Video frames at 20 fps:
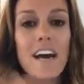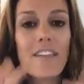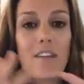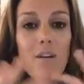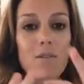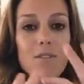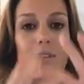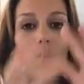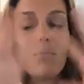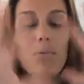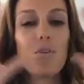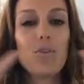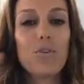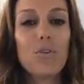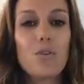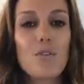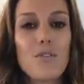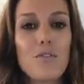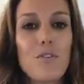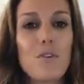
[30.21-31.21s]
there was a
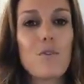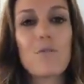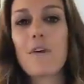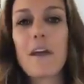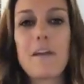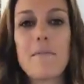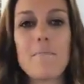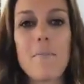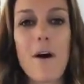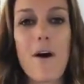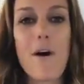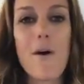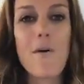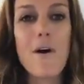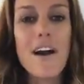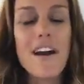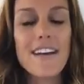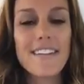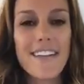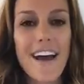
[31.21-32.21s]
beautiful rainbow
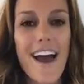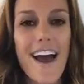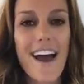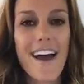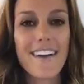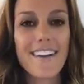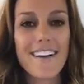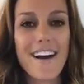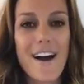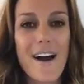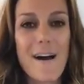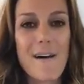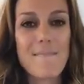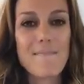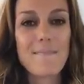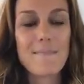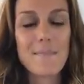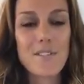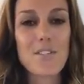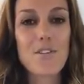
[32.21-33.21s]

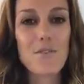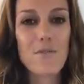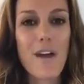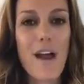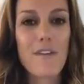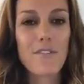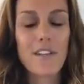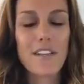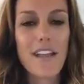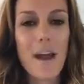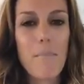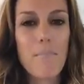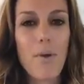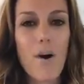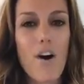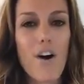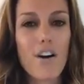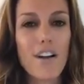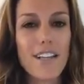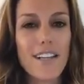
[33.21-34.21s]
that surrounded that bar.